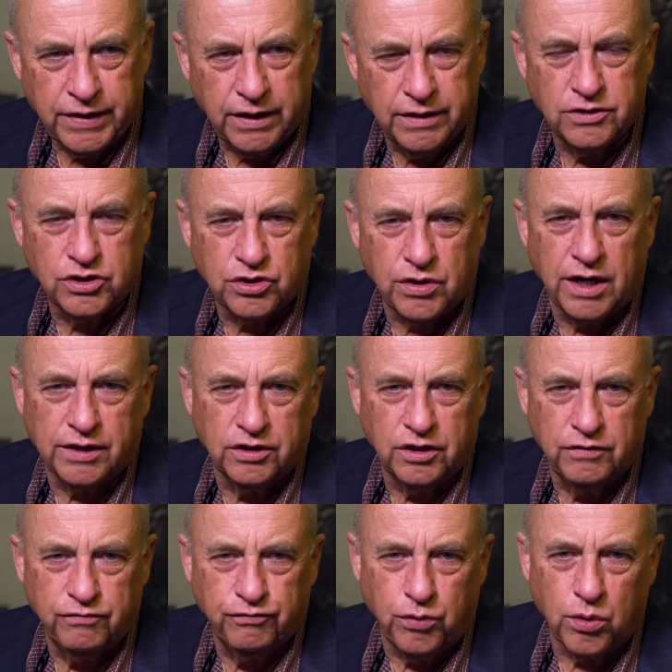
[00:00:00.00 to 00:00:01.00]

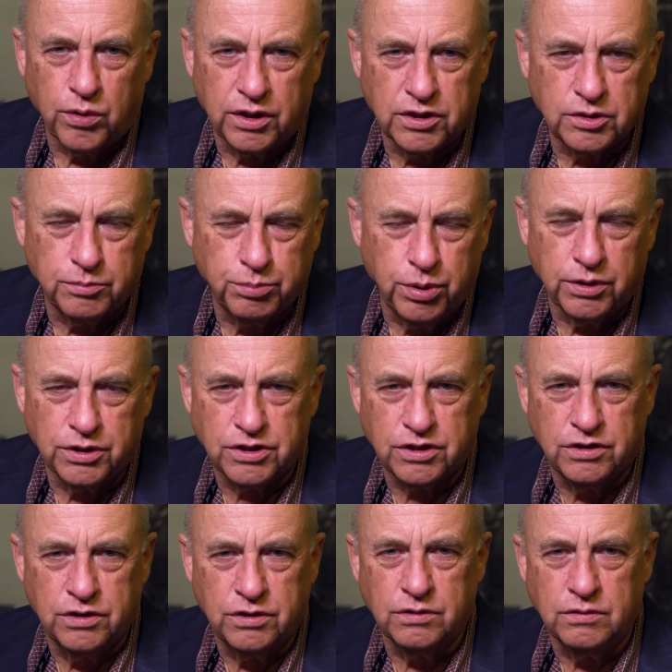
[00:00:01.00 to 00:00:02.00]
instructed, forced,
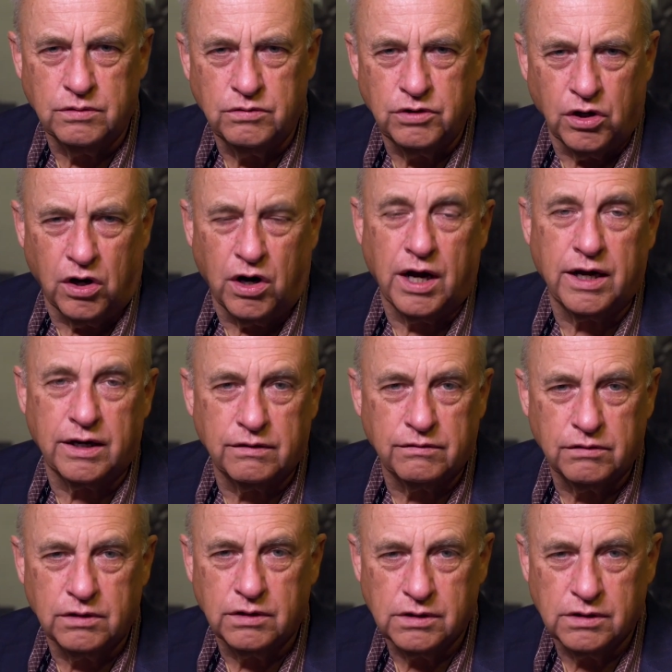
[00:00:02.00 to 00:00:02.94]
pushed to not